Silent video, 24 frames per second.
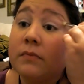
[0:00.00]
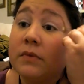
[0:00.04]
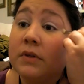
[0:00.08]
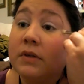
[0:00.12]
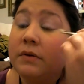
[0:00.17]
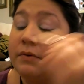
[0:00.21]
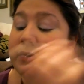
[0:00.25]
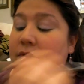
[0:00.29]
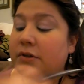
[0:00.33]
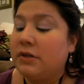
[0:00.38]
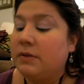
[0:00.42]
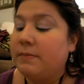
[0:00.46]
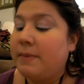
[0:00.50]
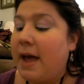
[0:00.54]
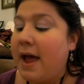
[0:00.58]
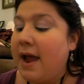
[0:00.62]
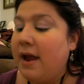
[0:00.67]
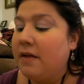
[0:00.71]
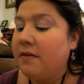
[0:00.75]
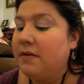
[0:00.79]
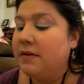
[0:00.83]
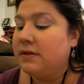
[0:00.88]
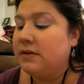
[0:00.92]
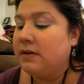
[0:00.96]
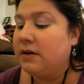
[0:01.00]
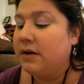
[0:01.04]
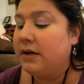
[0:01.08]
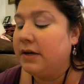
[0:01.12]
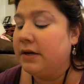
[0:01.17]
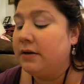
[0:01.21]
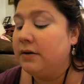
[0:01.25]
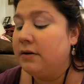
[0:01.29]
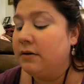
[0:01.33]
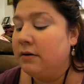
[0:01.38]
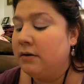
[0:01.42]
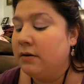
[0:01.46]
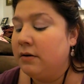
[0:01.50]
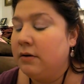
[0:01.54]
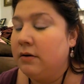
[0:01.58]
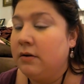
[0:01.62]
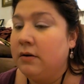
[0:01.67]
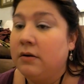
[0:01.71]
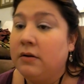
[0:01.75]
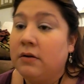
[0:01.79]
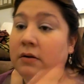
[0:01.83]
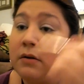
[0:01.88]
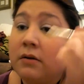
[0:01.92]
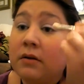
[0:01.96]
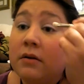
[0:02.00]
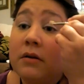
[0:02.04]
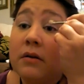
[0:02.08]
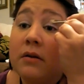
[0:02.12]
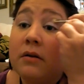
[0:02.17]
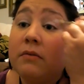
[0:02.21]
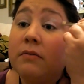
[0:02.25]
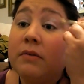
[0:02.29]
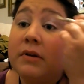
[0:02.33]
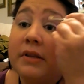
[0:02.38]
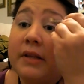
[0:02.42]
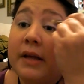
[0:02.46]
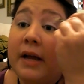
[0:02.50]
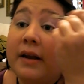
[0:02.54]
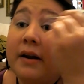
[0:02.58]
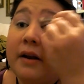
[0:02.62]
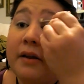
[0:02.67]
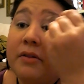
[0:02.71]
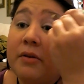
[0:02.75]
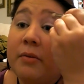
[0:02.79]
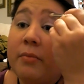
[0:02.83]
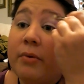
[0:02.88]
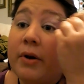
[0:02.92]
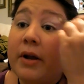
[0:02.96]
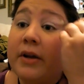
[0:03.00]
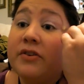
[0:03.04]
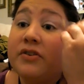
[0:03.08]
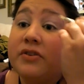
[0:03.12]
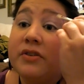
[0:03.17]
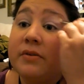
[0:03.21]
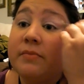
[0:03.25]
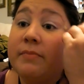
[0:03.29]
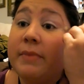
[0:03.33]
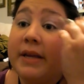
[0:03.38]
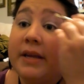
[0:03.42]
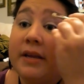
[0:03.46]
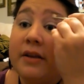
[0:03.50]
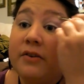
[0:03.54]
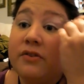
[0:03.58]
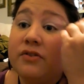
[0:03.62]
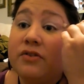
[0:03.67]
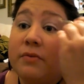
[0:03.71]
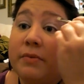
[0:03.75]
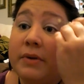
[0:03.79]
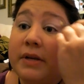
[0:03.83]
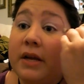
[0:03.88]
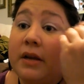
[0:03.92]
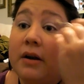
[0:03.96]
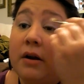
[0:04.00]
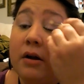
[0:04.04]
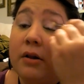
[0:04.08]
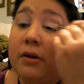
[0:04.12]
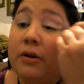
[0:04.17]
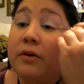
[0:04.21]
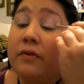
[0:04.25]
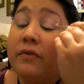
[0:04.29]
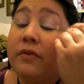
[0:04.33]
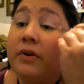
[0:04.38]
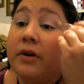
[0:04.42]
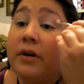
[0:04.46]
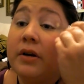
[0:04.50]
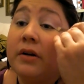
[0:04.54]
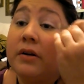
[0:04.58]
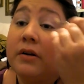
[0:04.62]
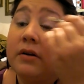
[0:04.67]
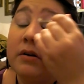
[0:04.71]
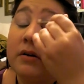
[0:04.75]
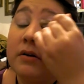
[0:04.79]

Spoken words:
we're just packing this on with that other brush and making sure we get all over